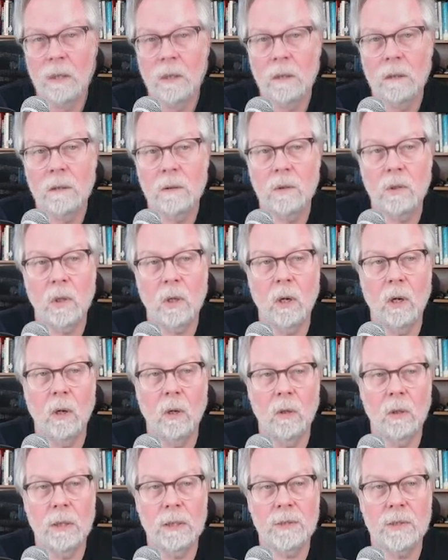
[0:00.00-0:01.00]
So
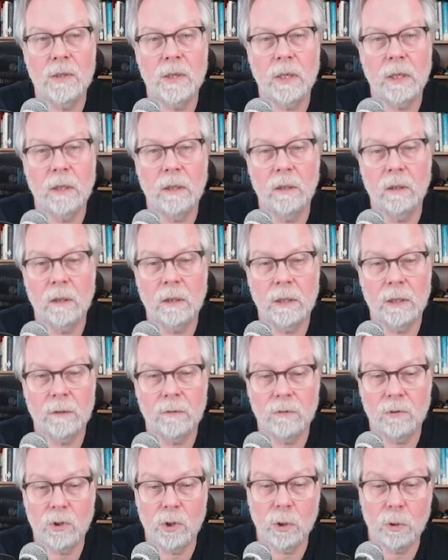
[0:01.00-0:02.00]
let's take a look at
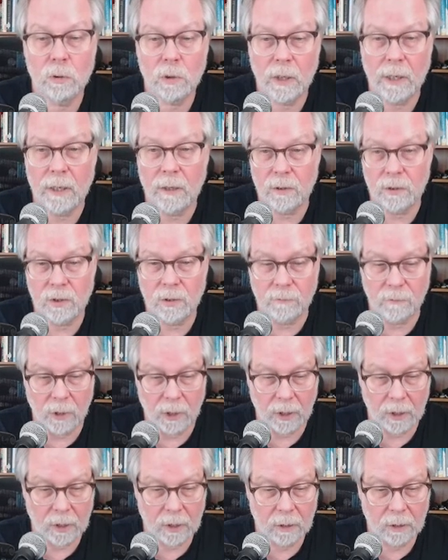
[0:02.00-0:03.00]
2 layers of ink.